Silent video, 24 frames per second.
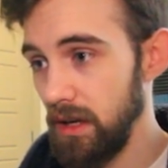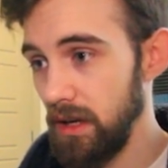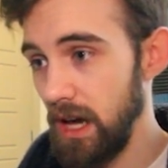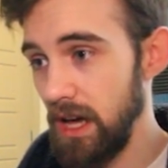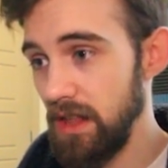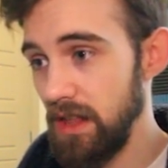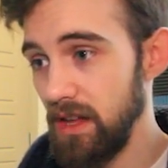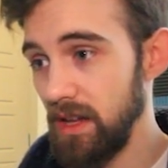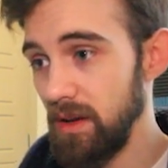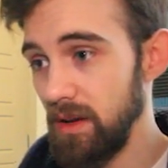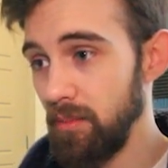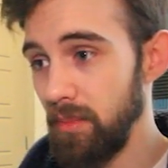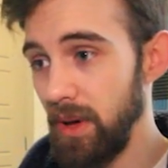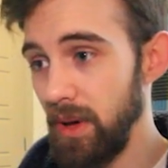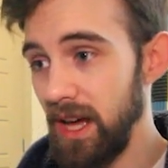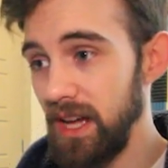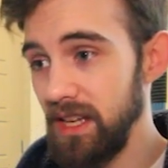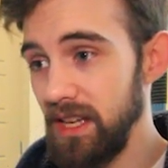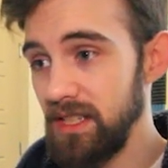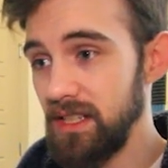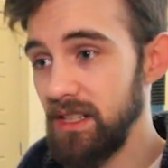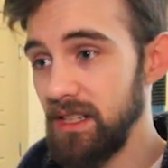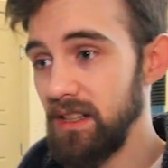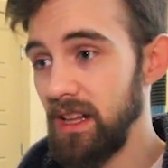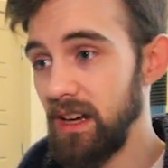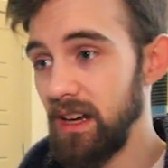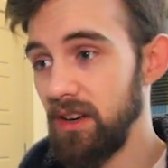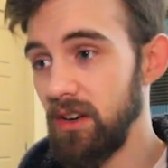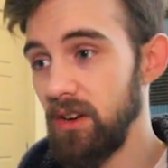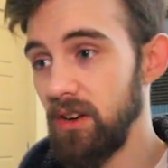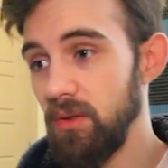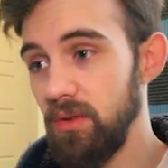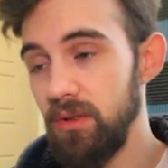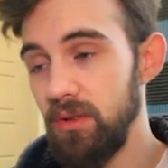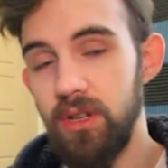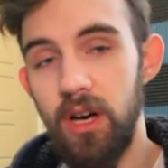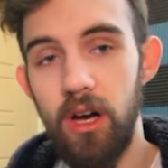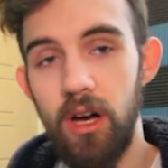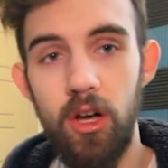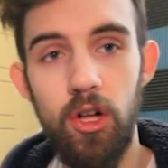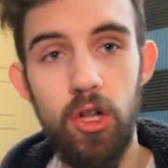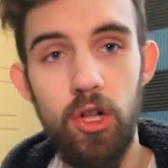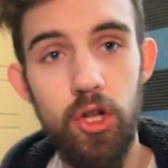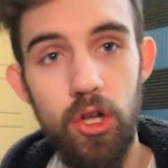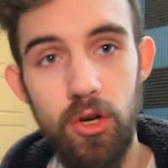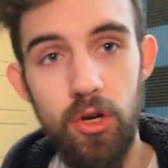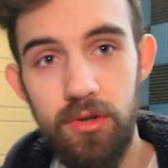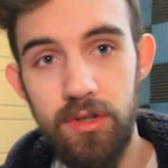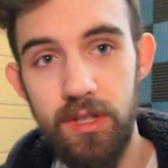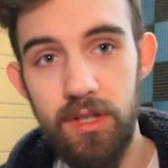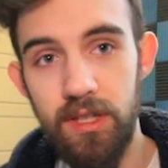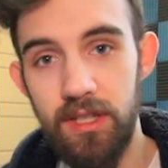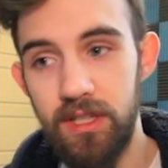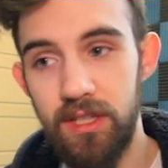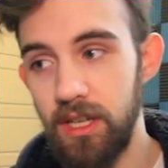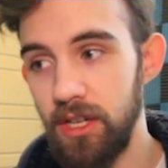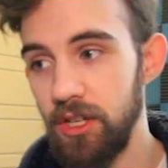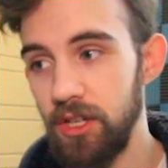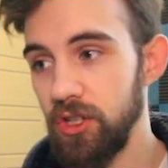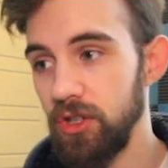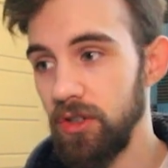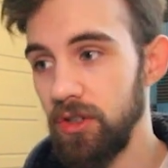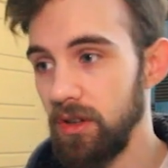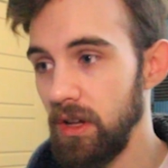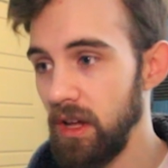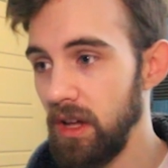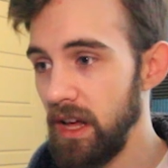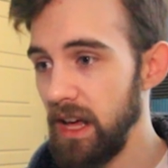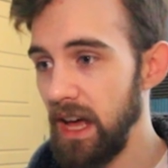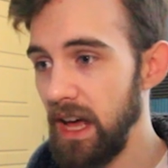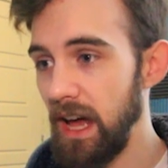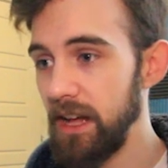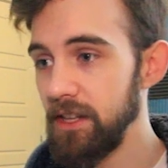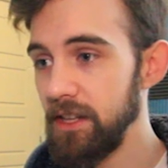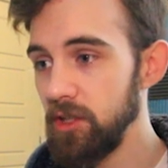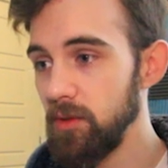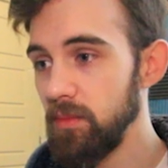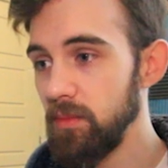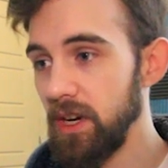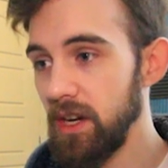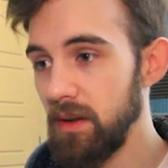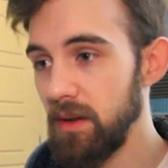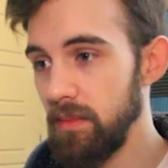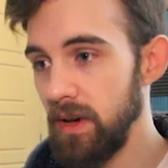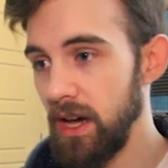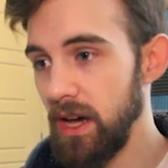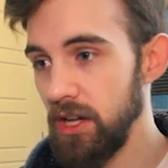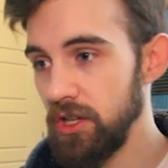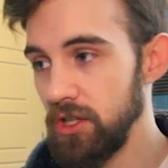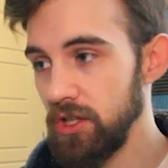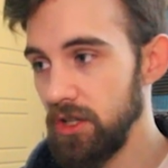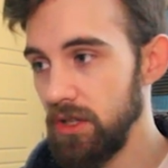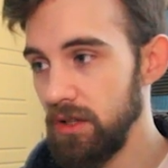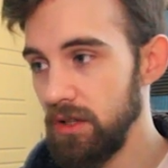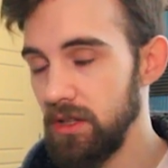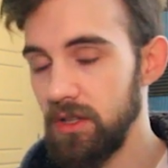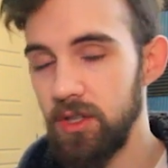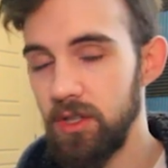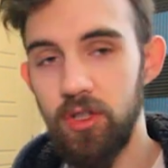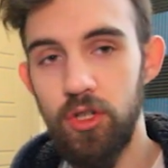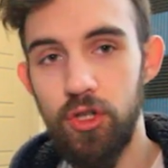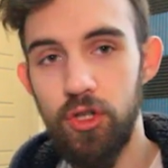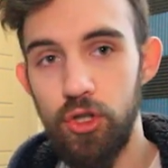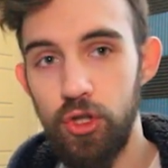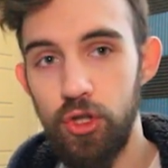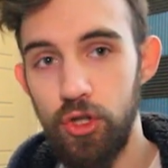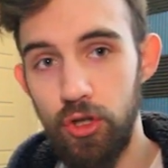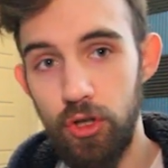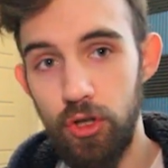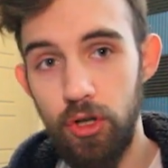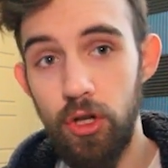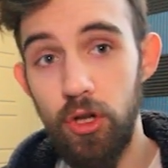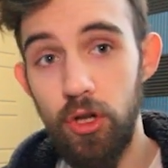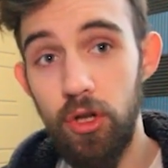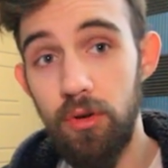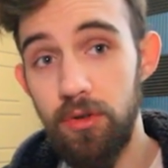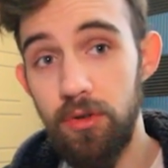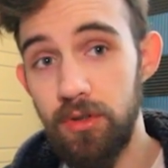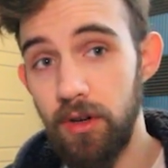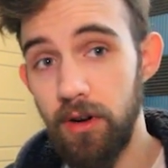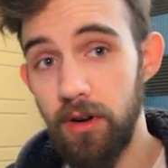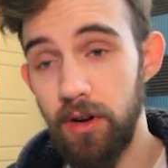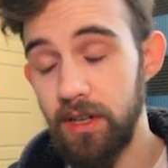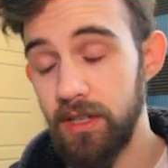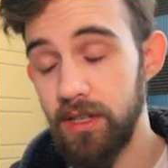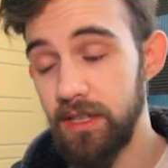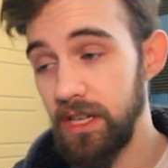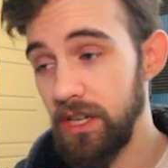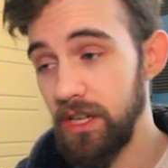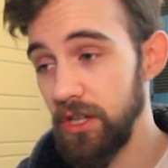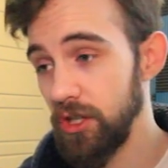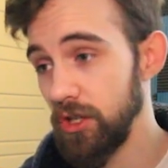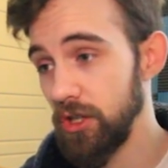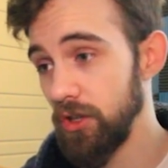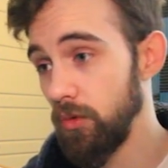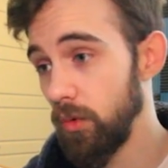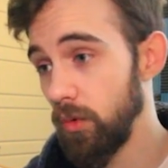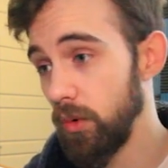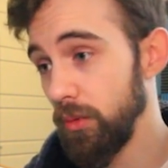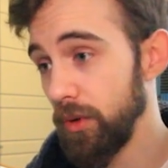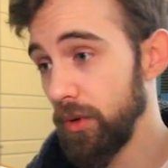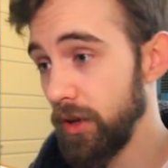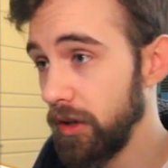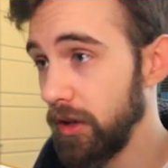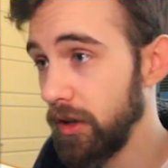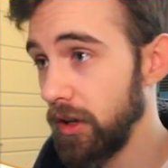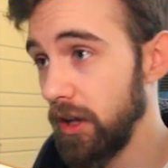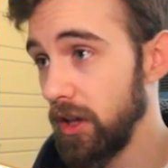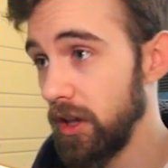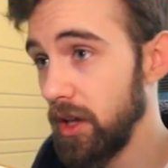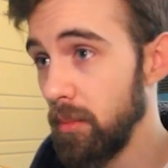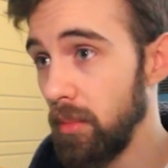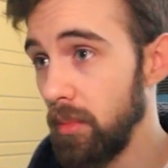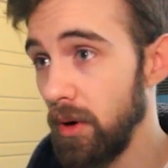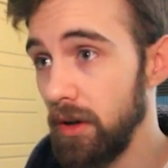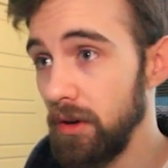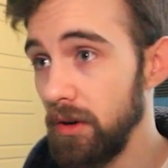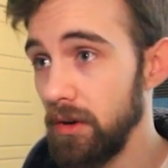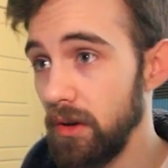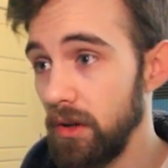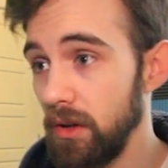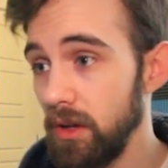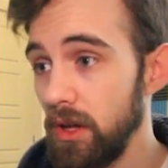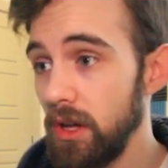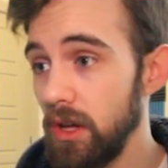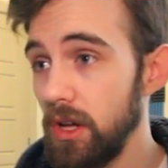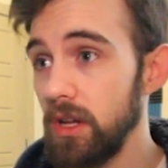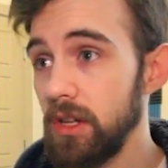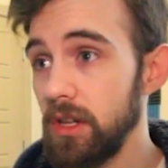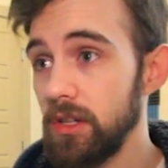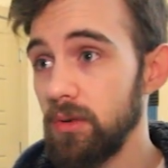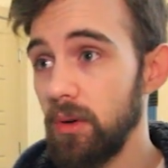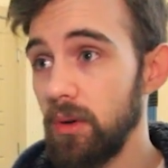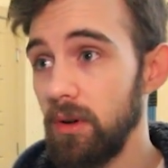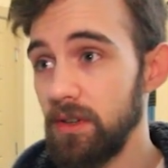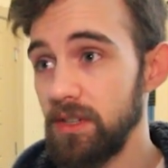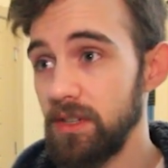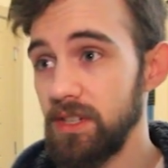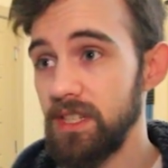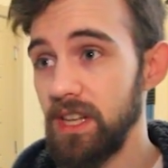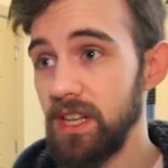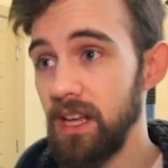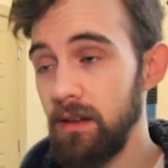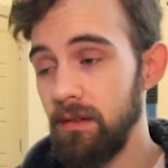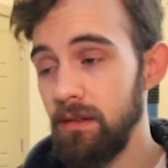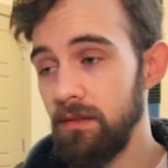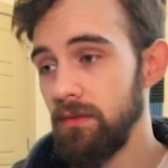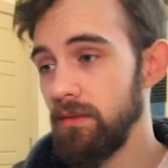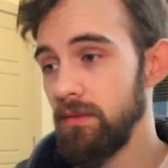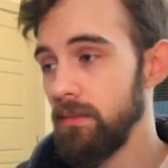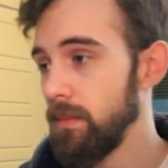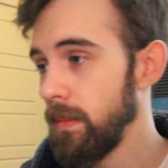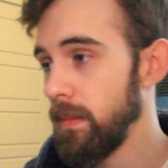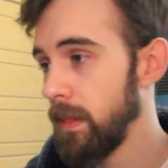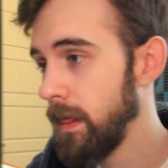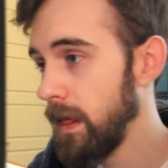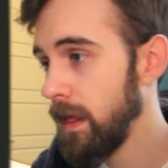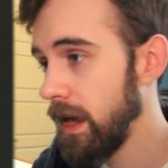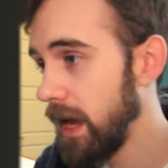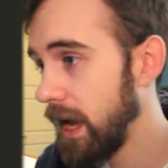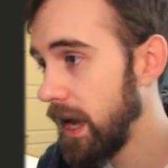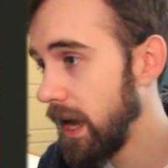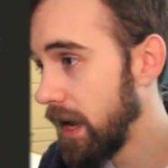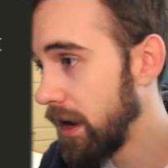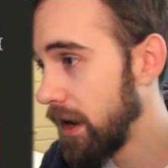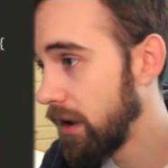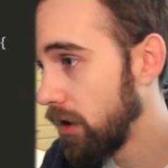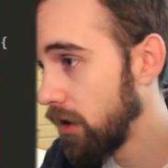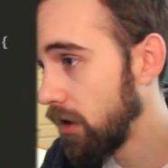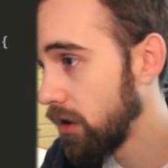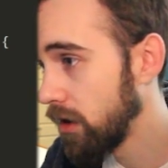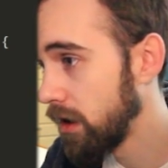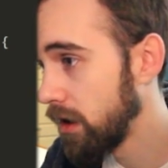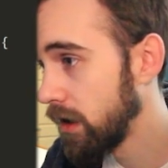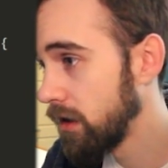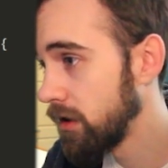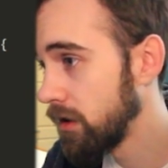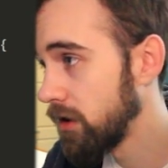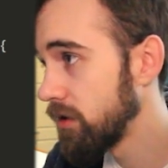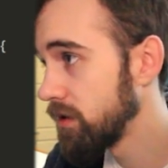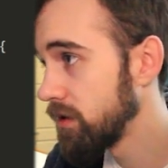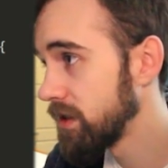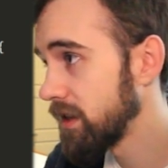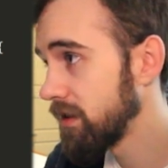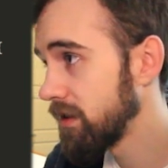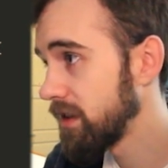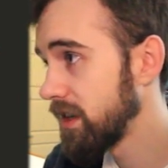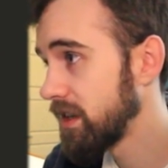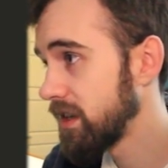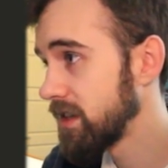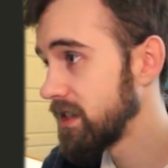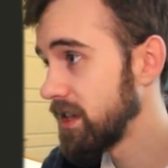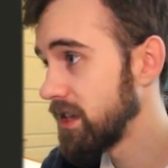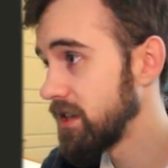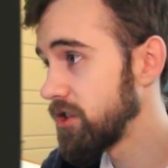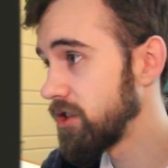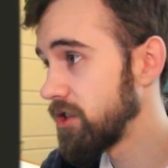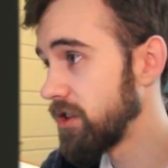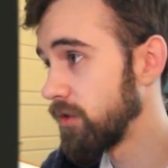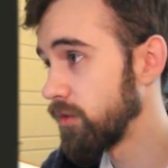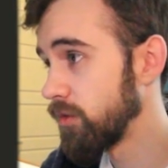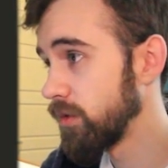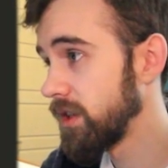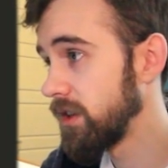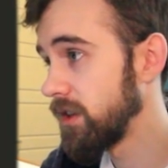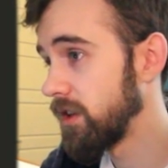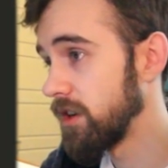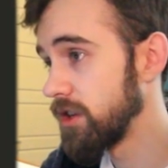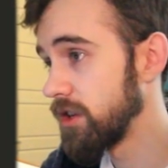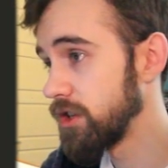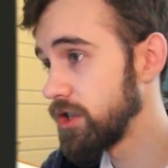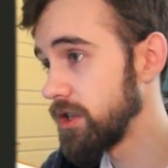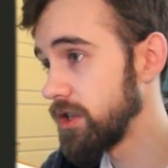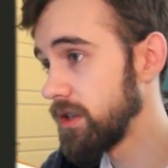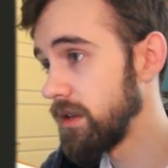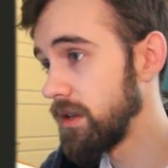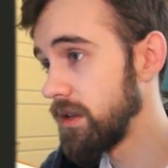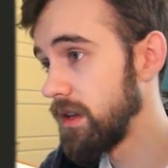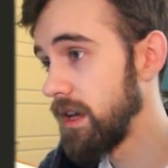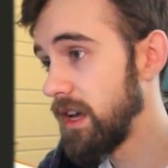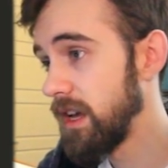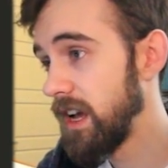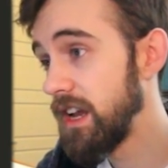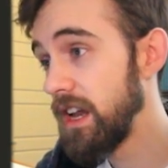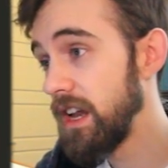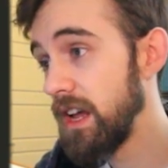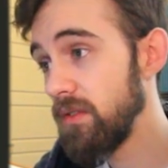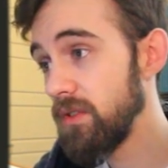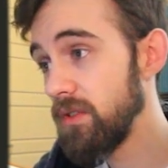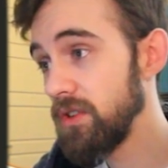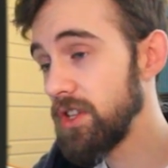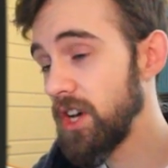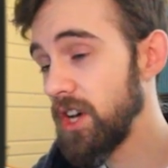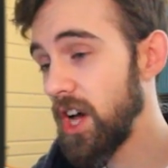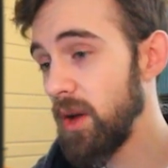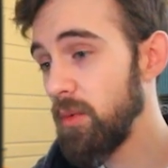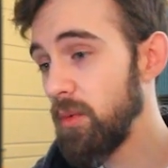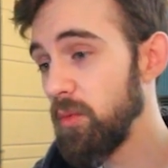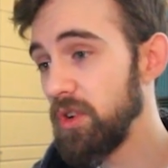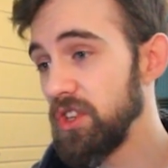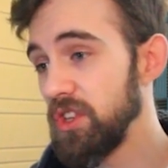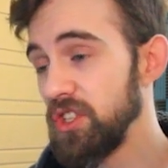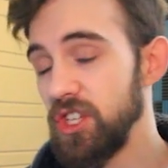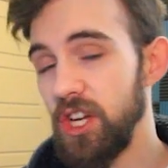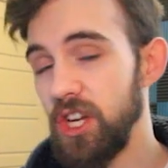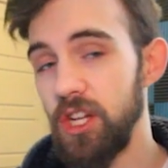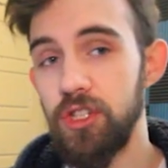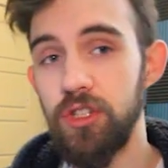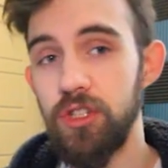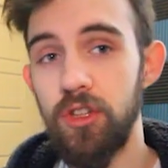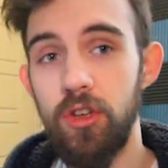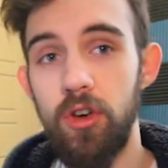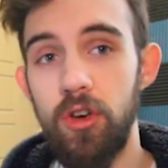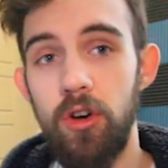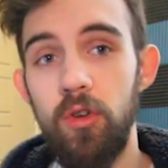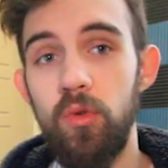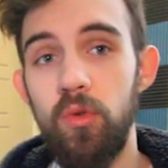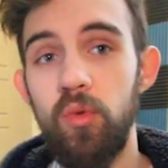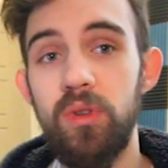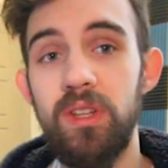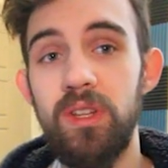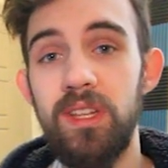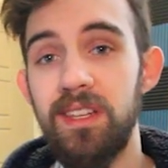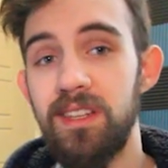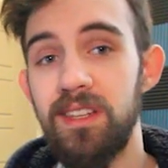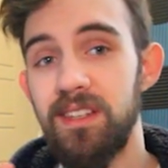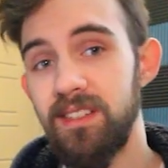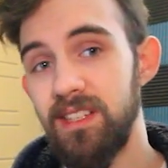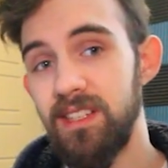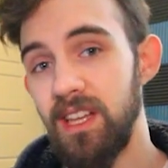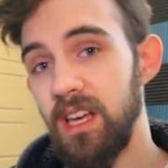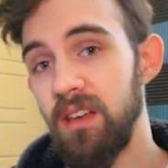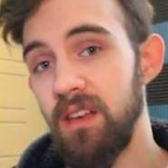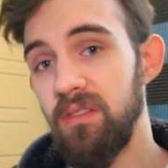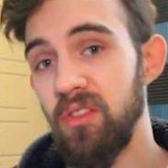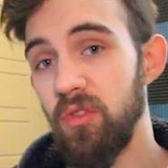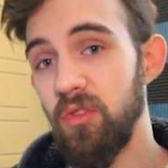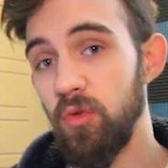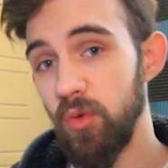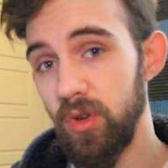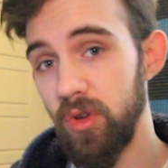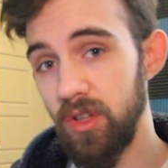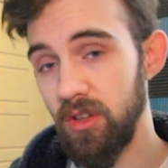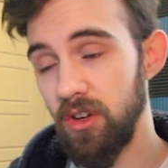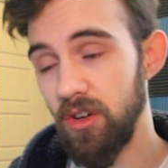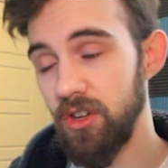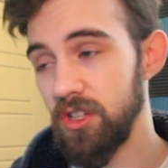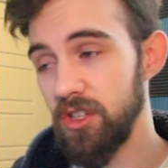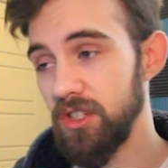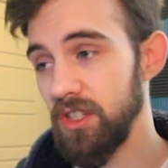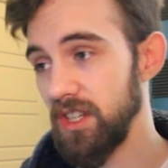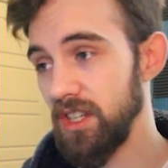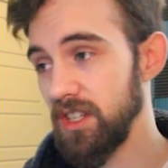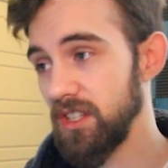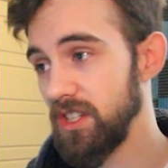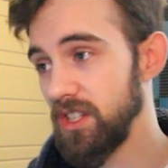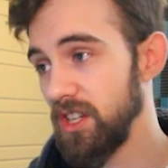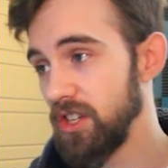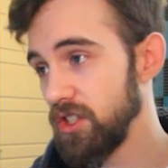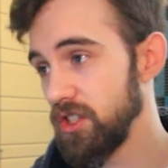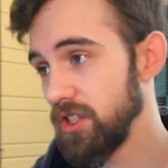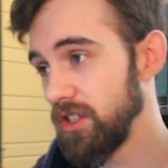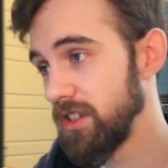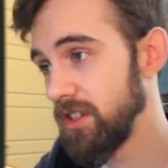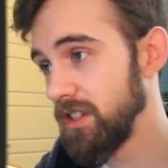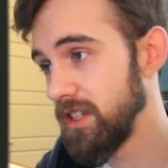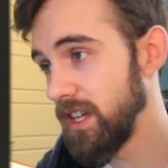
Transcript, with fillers: and then paste in that code close extension. As you might imagine, this should close our extension when we click on the button. So I'll save and I'll close out the extension and relaunch it. And every time we change the code, we'll need to save and relaunch the extension to